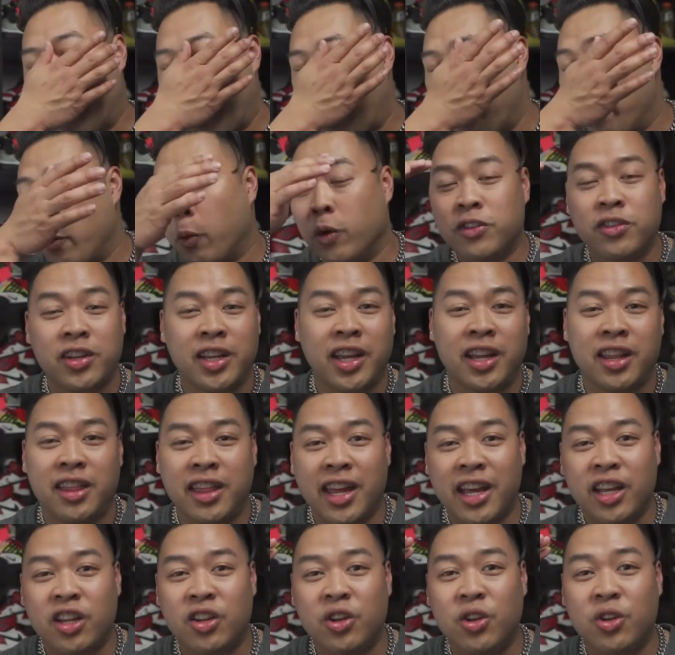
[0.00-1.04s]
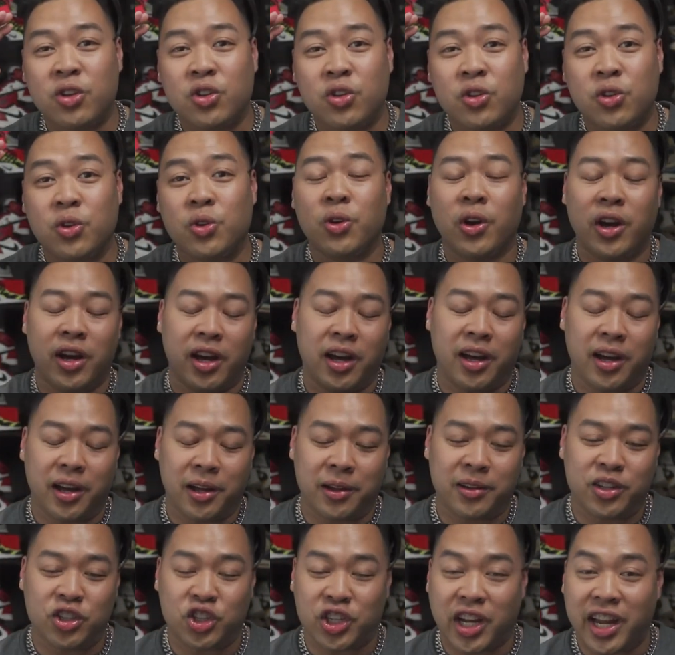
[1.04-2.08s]
once again, thank you
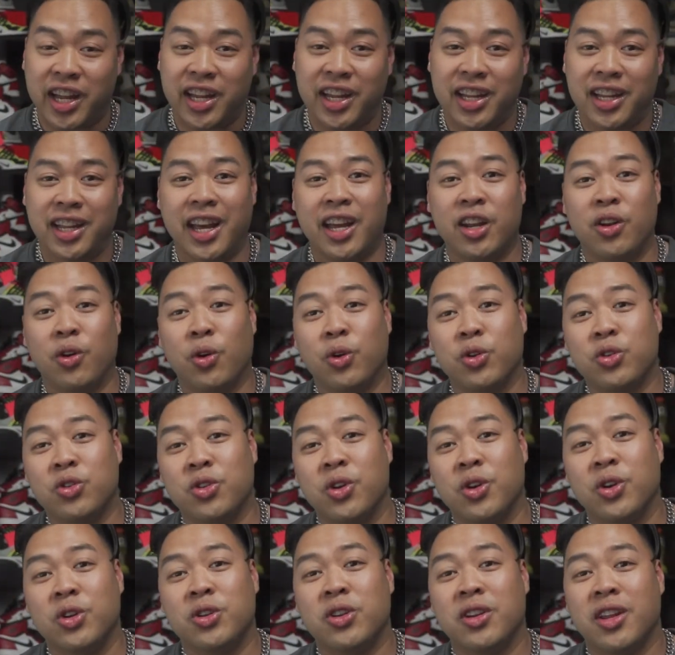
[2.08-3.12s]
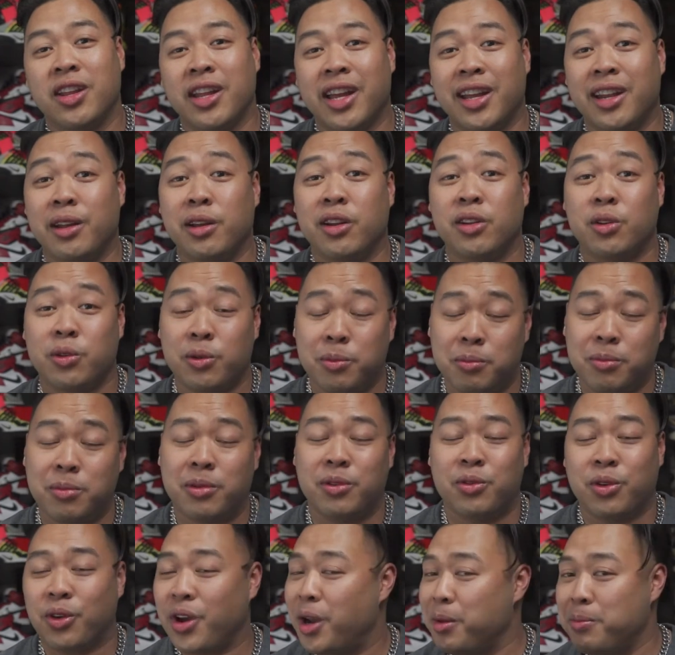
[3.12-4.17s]
to Jay, and also a
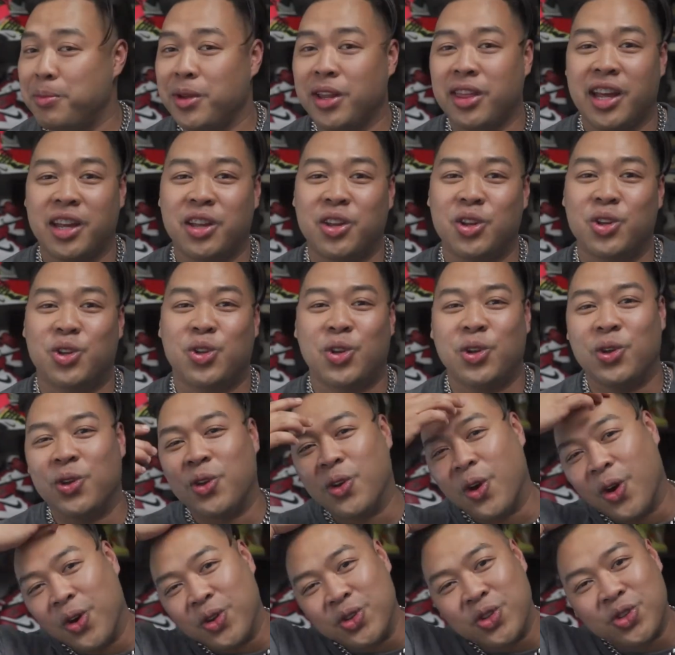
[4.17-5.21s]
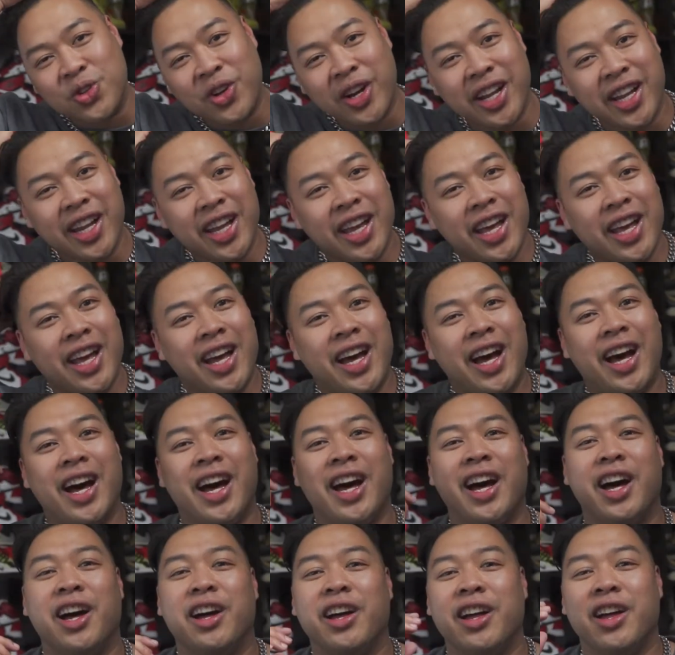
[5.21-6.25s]
great big thank you to Andre
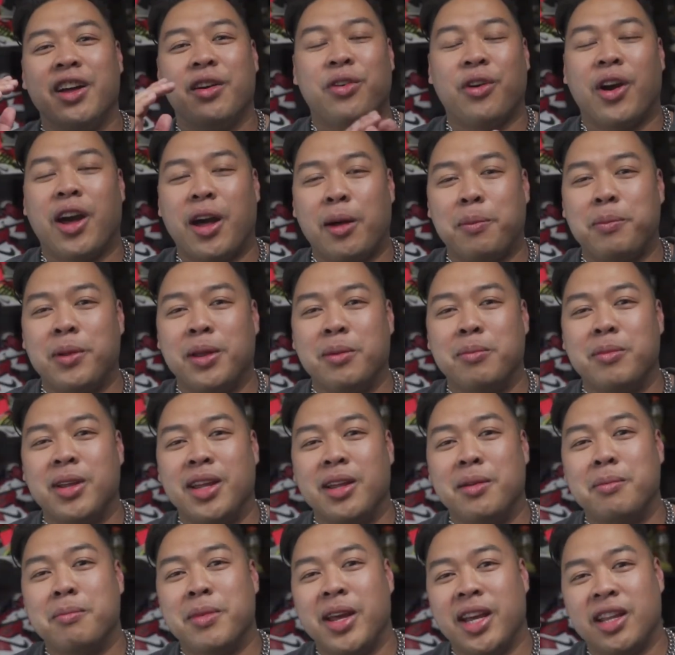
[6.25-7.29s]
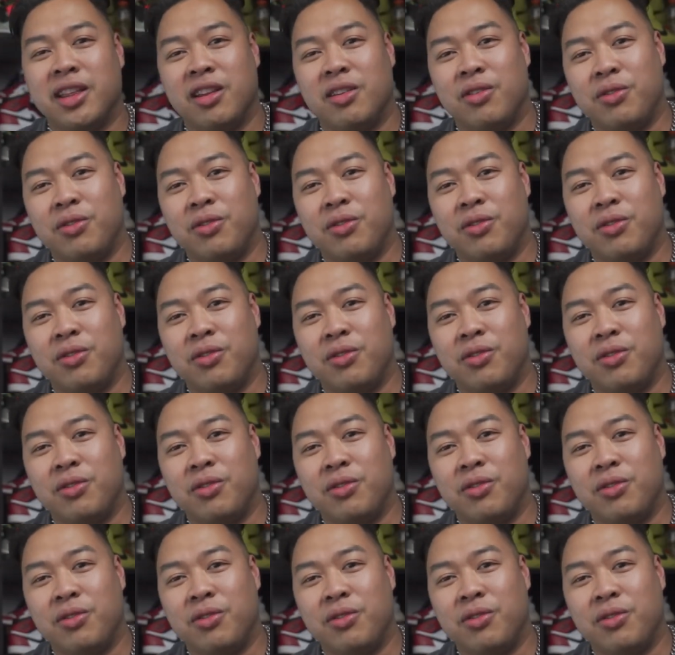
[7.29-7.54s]
for helping me make this